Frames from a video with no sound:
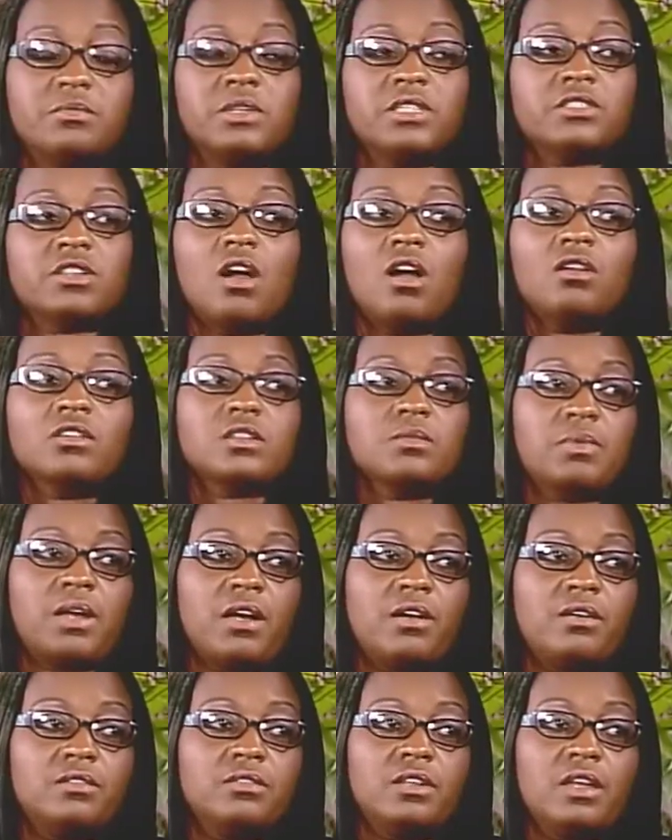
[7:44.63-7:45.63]
be talked
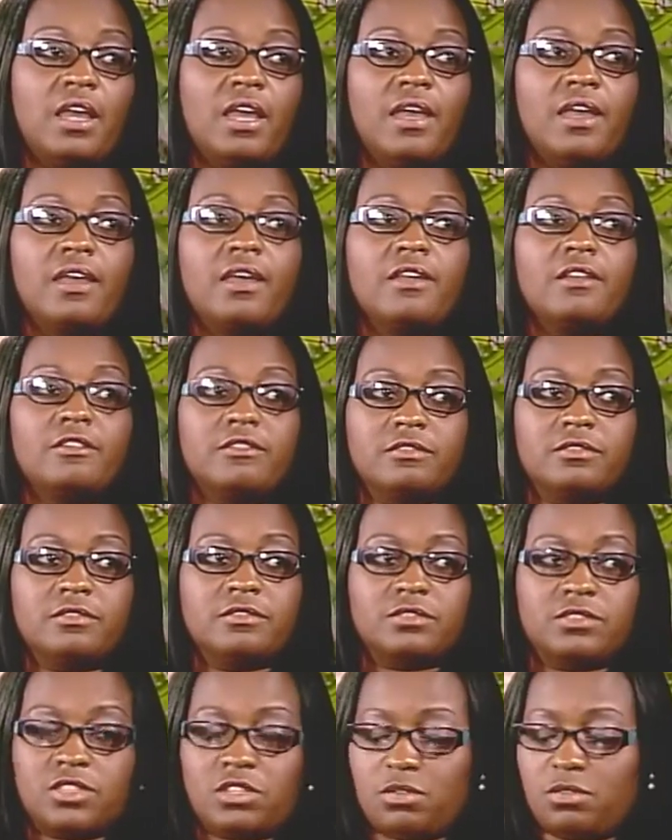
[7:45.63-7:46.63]
about. And
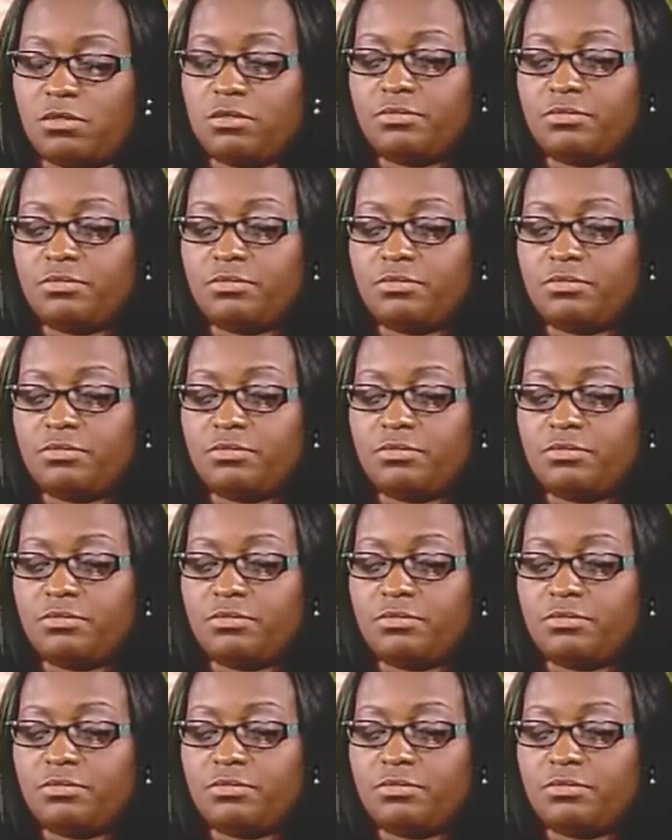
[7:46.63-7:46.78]
so.